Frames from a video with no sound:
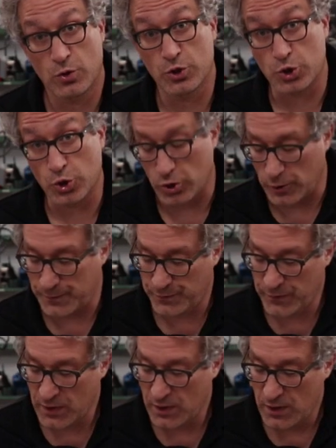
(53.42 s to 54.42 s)
or journal,
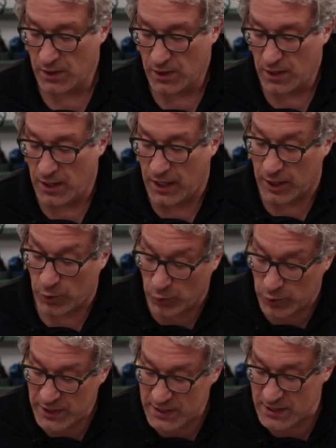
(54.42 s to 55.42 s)
and it
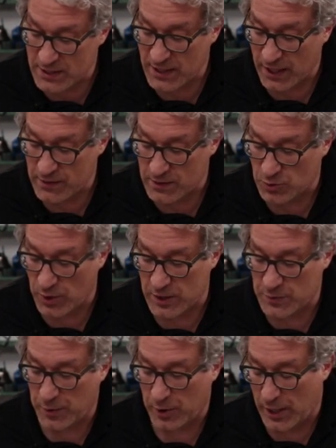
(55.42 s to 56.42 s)
rotates inside this
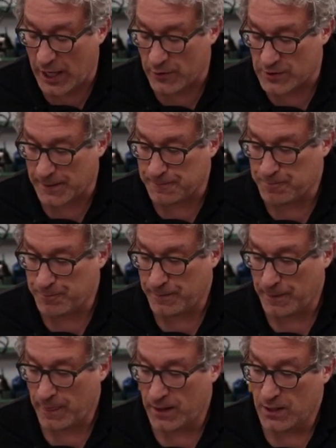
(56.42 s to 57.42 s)
transparent housing.
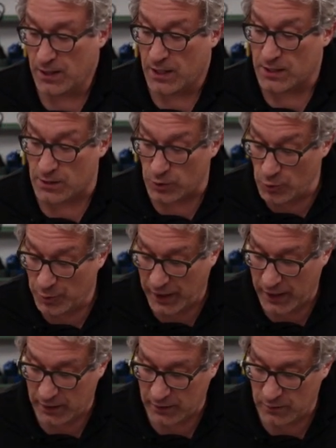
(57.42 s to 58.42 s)
It's
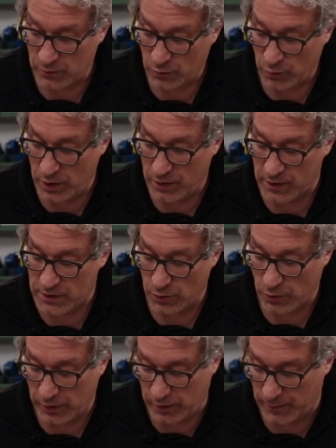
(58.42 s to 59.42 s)
lubricated with this
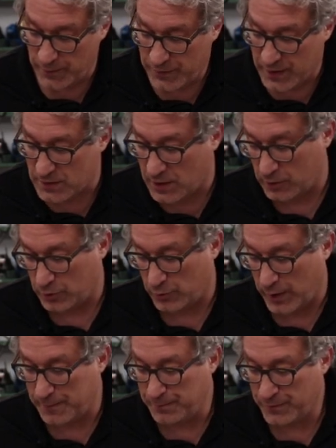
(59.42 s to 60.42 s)
oil that's colored
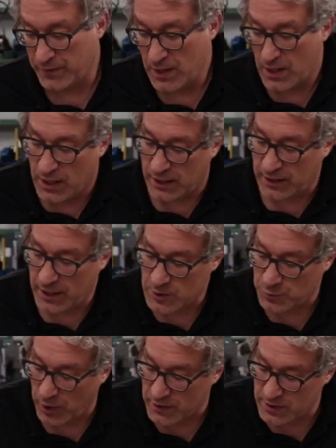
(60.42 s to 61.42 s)
red, and it
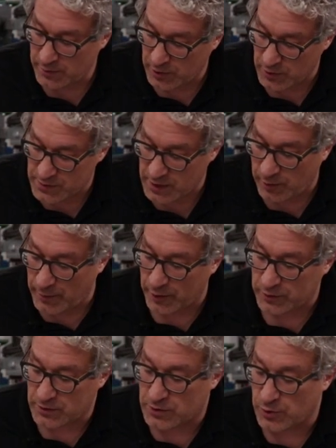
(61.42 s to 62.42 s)
has proximeters that are
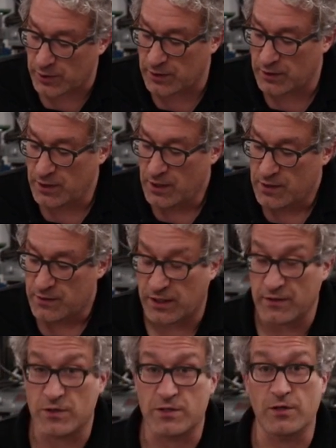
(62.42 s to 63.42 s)
mounted to it that
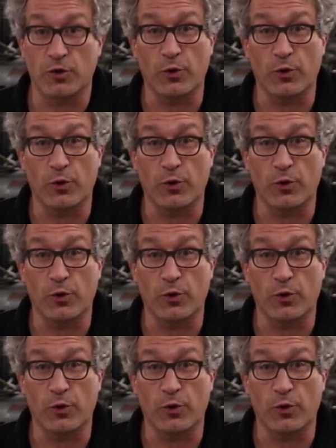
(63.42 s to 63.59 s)
gives us the